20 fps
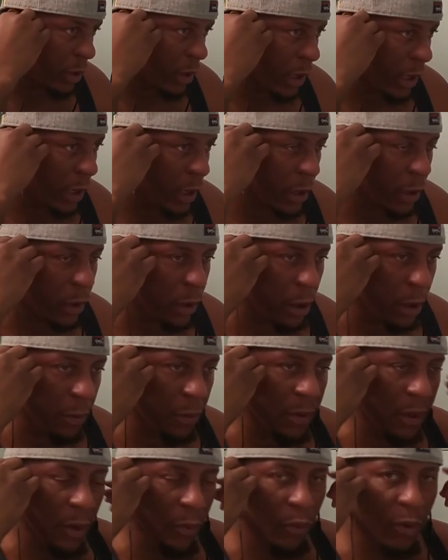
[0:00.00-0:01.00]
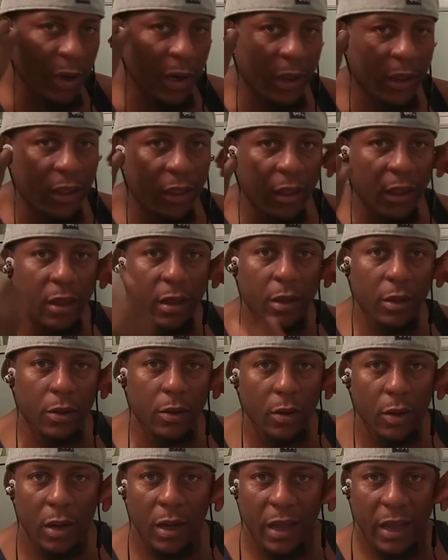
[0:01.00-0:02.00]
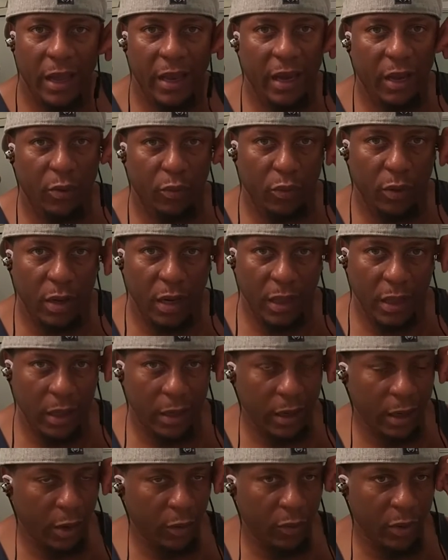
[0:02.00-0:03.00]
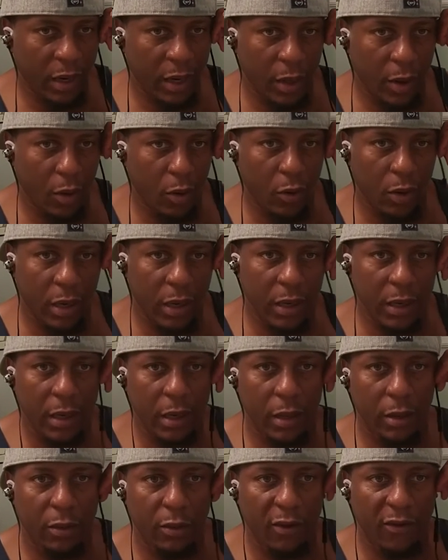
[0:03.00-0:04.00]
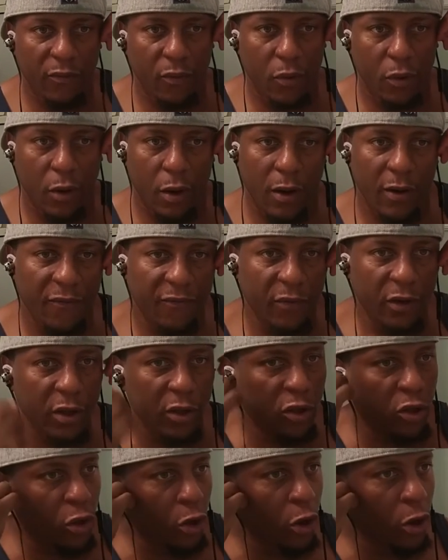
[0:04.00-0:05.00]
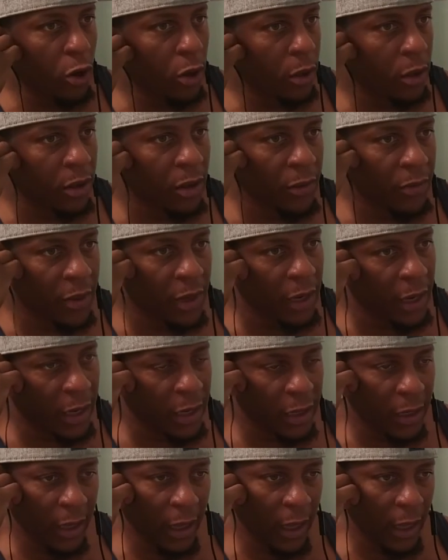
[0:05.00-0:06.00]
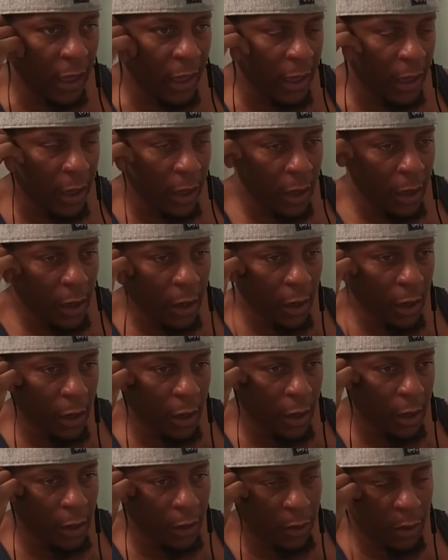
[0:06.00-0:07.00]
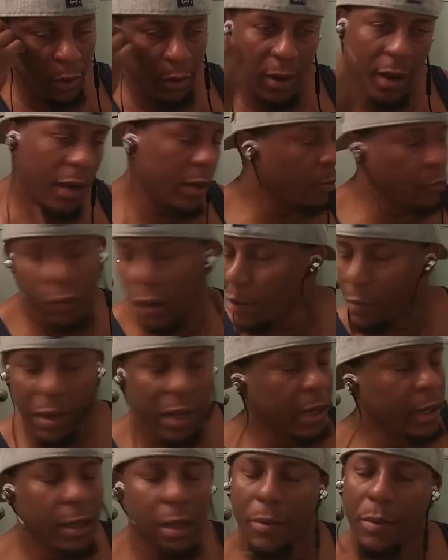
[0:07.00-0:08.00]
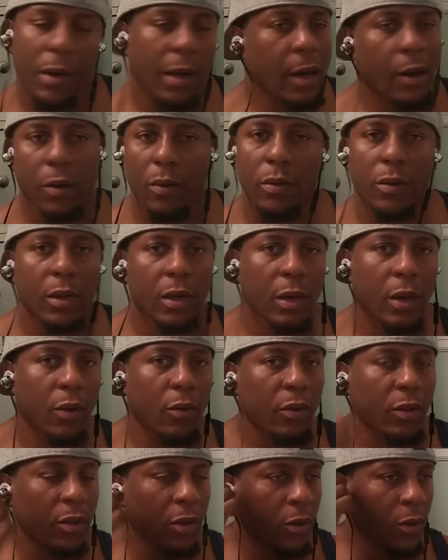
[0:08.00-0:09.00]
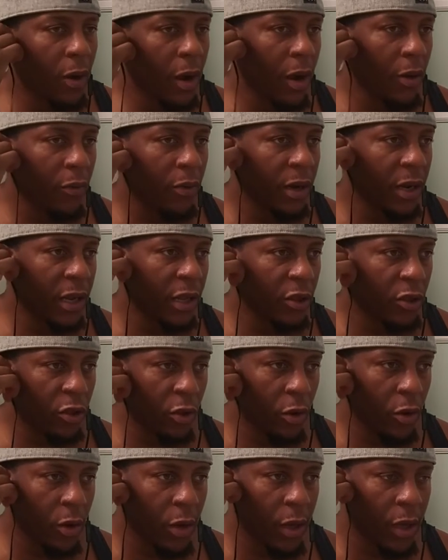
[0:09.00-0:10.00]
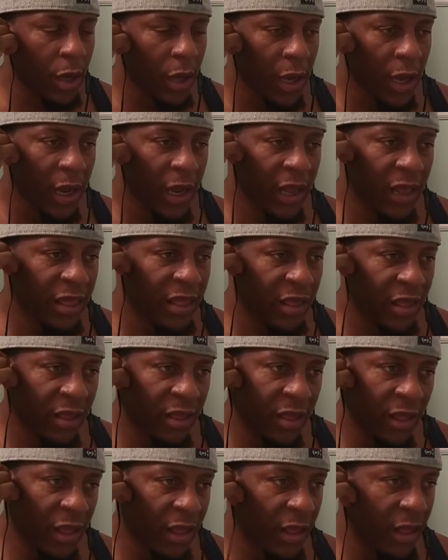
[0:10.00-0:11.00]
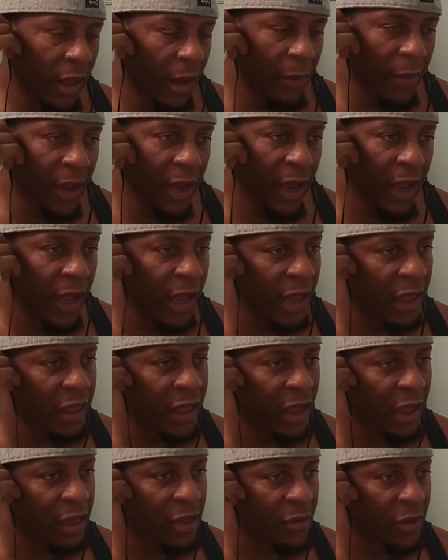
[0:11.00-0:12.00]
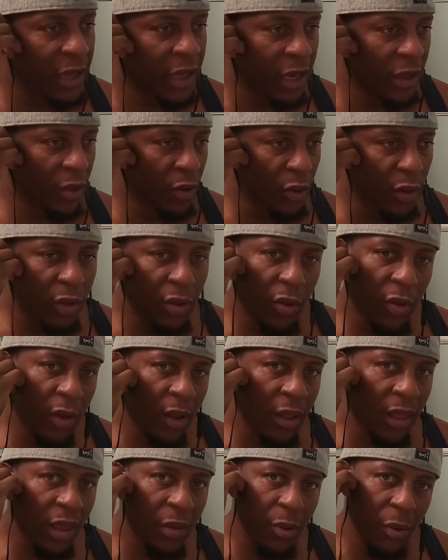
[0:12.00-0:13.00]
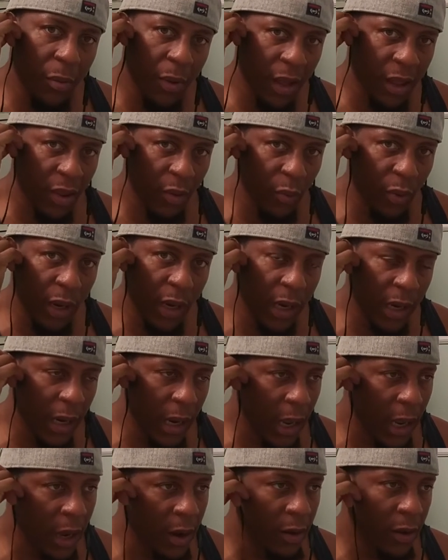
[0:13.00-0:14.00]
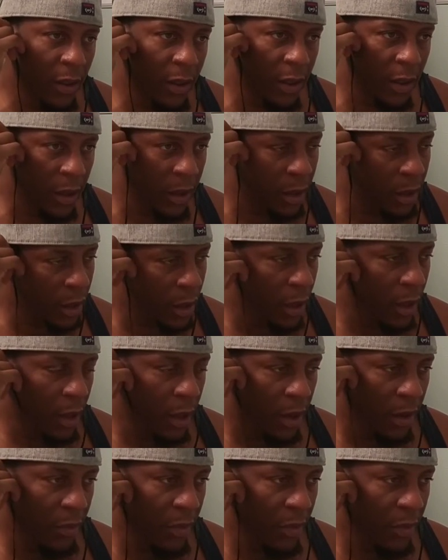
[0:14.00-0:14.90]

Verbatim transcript: what, the ear tips, they really seal and they really they really hold in there. So if you're going for a jog or something like that, um, you don't have to worry about it coming out, you know. So I really enjoy it. It just, it, I mean, it takes some getting used to. You can see me messing with it now, just